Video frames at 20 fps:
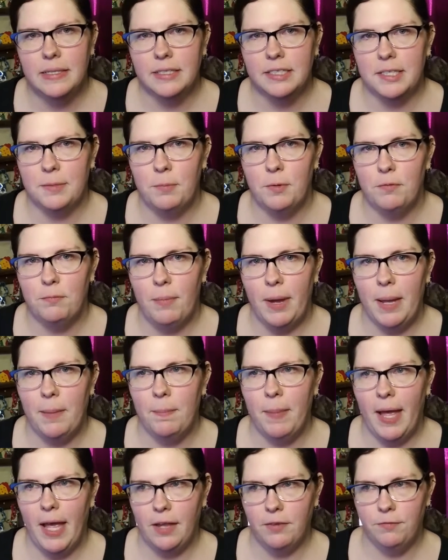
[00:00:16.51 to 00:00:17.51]
some of my
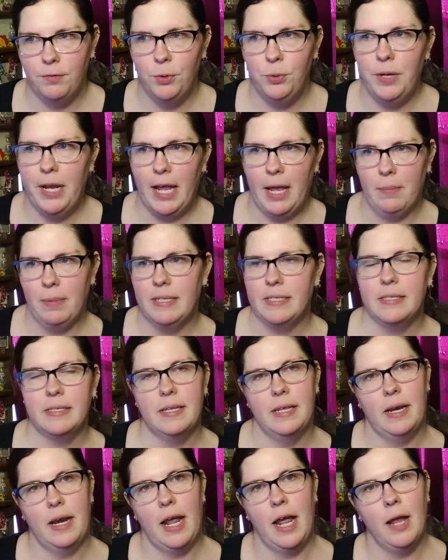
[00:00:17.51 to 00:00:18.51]
bad food habits
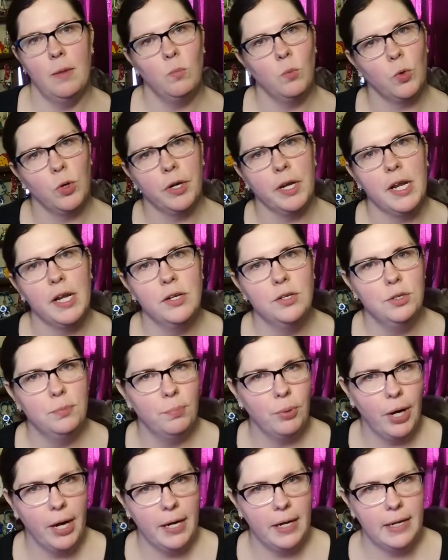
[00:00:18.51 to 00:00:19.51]
that I'm working to
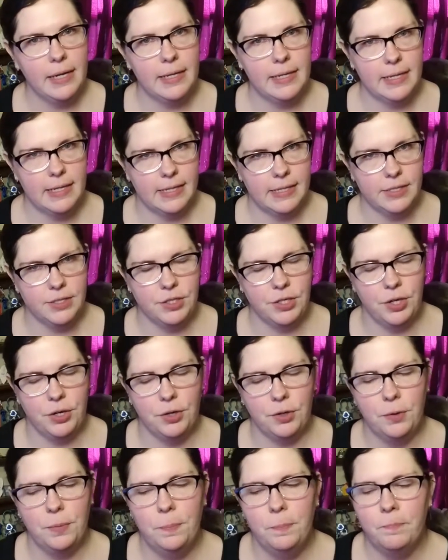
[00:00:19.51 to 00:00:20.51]
break this
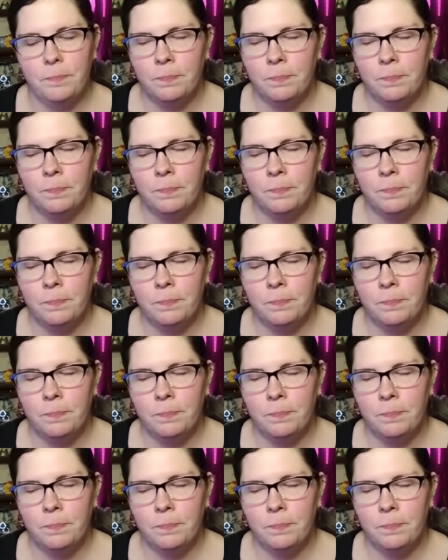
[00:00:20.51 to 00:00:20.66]
year.